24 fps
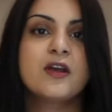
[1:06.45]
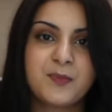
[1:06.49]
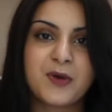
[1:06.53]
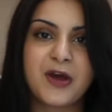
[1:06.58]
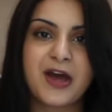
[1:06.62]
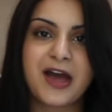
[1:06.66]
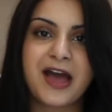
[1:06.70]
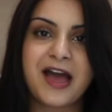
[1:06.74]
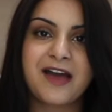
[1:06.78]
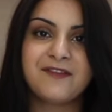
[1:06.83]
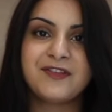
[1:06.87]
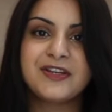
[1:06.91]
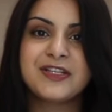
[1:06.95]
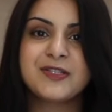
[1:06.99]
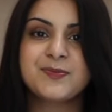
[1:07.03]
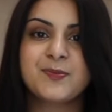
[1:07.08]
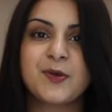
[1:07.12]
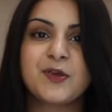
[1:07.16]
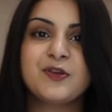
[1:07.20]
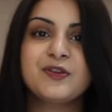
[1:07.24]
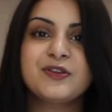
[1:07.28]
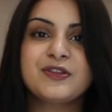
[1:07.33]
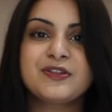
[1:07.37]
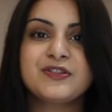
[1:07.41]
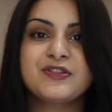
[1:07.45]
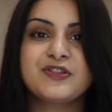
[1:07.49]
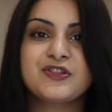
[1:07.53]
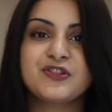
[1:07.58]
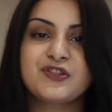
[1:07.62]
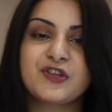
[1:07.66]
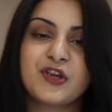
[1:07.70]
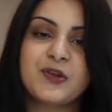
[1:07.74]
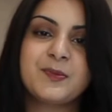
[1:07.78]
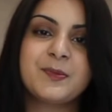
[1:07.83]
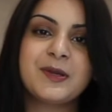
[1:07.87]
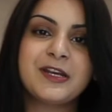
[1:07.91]
But having spoken to
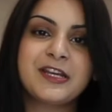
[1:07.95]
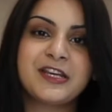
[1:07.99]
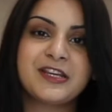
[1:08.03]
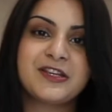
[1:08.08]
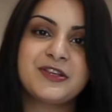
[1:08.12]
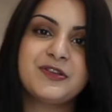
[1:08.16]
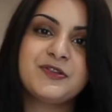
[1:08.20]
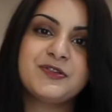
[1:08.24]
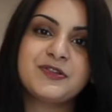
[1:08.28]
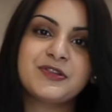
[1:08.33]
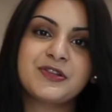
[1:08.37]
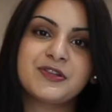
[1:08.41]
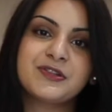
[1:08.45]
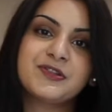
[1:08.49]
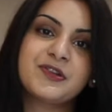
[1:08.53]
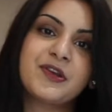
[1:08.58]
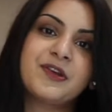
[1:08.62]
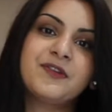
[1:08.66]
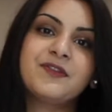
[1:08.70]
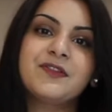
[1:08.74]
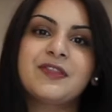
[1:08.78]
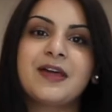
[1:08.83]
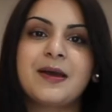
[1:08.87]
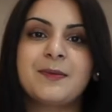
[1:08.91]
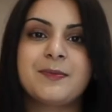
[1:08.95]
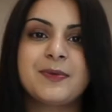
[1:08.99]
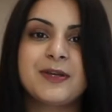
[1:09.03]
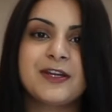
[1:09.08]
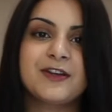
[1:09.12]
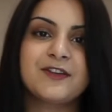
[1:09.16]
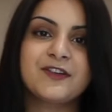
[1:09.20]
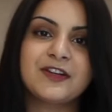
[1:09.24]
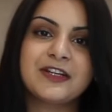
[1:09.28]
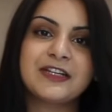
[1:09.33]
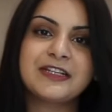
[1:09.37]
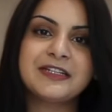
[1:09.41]
so many users over that
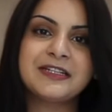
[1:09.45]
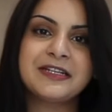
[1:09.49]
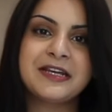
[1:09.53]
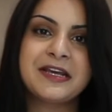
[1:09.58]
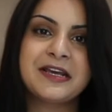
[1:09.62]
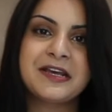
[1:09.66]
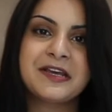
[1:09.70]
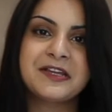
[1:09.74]
period,